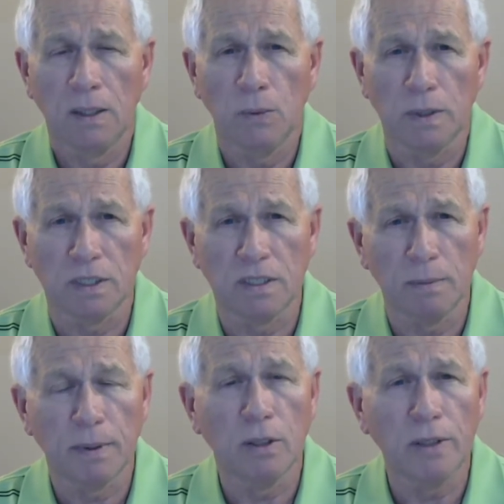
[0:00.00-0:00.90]
When
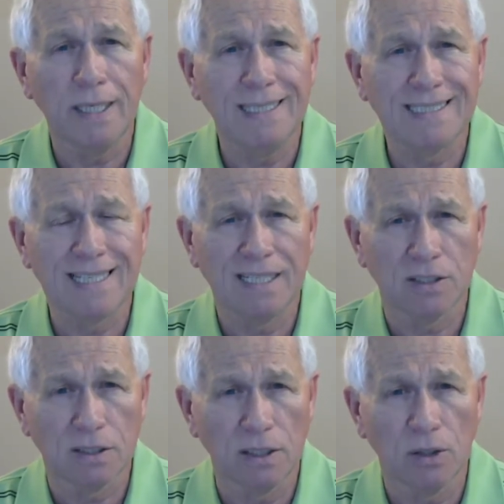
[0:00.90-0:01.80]
zip green is at
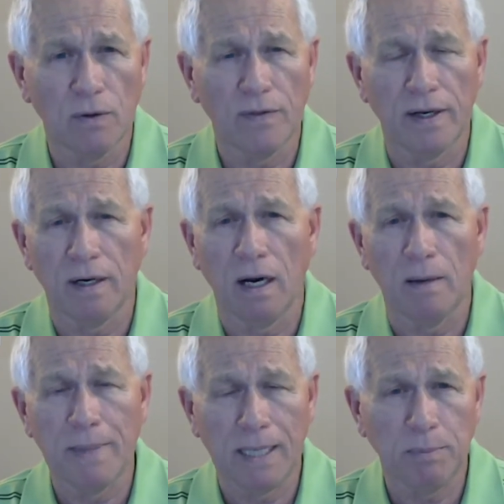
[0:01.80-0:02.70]
0, there are
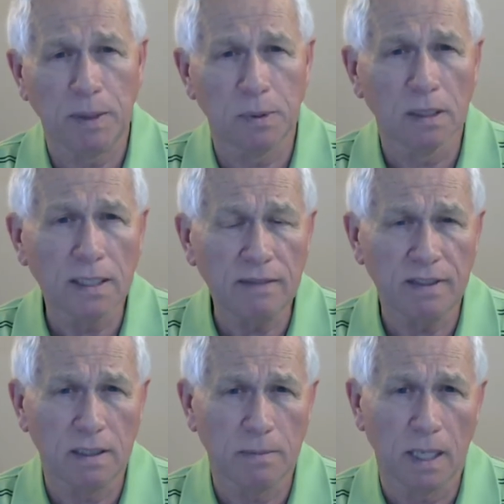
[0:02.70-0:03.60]
many people
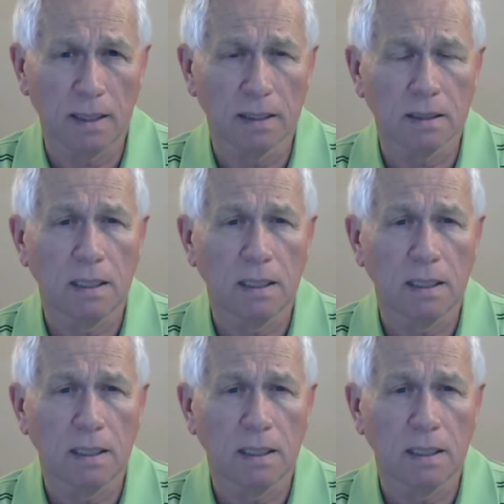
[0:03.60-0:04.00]
leaving the market.